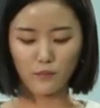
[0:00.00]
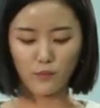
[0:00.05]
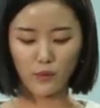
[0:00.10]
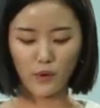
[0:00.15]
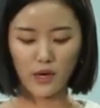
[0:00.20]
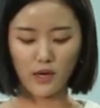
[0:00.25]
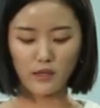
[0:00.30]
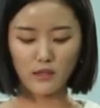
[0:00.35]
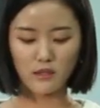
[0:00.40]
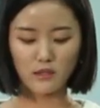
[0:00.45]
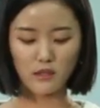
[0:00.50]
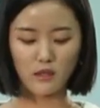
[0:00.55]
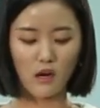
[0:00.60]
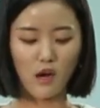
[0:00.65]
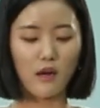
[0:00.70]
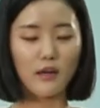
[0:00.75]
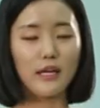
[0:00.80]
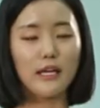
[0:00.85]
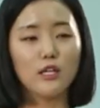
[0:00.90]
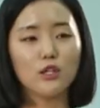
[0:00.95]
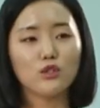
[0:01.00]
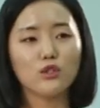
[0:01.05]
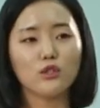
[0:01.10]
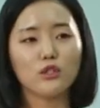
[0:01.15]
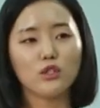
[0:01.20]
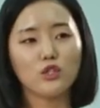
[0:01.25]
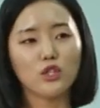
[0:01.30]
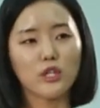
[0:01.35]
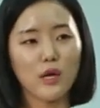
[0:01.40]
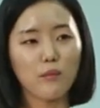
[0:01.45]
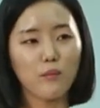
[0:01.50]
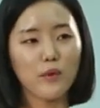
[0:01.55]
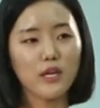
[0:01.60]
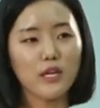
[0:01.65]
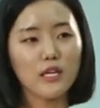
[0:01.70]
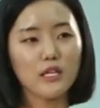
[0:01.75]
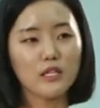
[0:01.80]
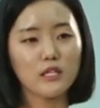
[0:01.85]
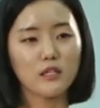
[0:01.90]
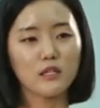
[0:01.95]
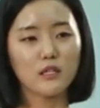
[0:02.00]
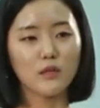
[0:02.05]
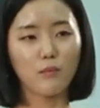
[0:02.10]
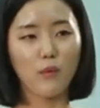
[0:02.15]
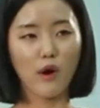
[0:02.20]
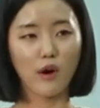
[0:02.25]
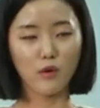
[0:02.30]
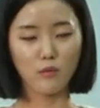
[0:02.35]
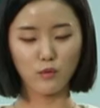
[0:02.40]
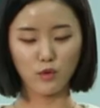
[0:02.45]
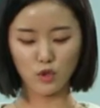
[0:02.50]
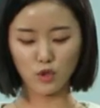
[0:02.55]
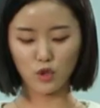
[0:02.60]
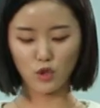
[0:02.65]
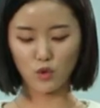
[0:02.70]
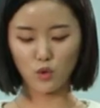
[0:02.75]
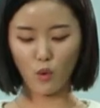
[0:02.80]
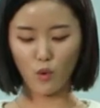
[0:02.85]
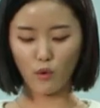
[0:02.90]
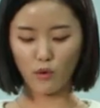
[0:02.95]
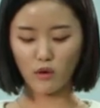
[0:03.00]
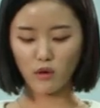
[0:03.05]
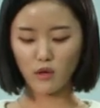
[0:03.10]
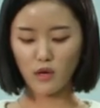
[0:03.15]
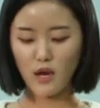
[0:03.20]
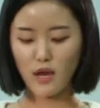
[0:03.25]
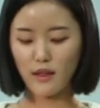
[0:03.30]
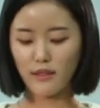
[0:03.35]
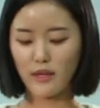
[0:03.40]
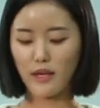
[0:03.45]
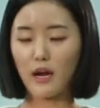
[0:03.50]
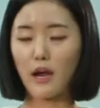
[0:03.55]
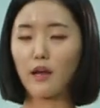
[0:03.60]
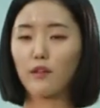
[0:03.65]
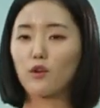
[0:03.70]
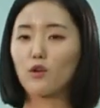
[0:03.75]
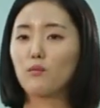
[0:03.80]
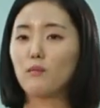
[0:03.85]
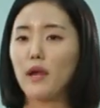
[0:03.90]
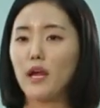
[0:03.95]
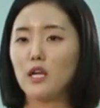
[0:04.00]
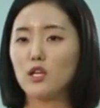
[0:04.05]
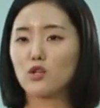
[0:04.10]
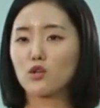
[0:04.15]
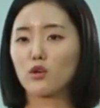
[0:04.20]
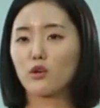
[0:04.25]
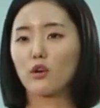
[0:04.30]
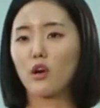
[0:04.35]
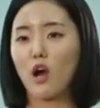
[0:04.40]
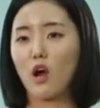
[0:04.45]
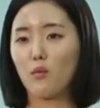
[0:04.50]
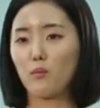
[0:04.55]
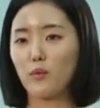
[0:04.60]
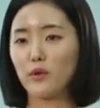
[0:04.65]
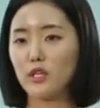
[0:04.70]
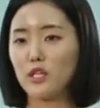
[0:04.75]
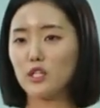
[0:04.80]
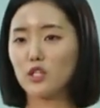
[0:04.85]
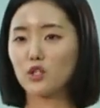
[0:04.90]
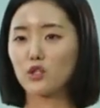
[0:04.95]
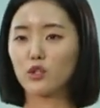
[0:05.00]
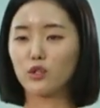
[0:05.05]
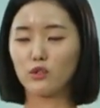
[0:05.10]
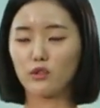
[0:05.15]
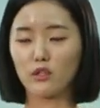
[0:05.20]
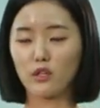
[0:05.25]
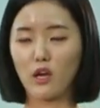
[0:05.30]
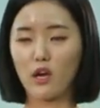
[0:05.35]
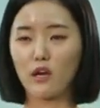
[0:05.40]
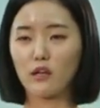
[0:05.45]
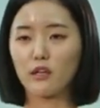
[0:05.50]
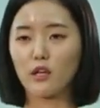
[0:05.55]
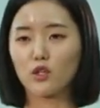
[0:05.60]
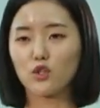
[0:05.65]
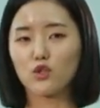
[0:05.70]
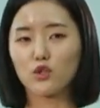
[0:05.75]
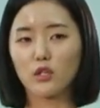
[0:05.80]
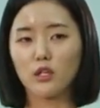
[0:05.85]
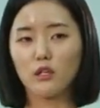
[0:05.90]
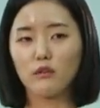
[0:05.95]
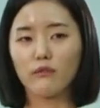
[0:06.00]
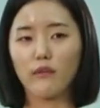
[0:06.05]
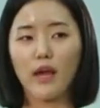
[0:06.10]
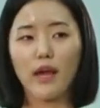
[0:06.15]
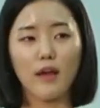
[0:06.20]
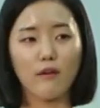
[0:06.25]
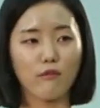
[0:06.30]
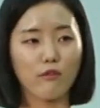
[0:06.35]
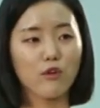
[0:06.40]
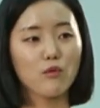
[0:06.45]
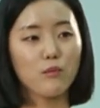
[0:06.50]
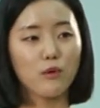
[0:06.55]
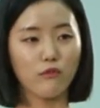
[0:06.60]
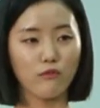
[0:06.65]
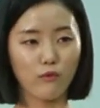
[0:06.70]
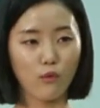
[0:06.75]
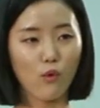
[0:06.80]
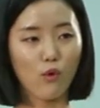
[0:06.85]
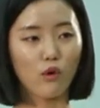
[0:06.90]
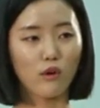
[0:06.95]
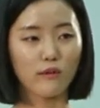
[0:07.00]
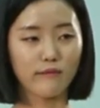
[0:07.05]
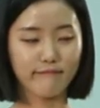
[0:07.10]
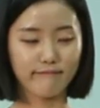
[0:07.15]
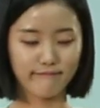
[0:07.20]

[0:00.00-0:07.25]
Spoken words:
brand got into the Japanese department store that other major companies could not achieve ever before.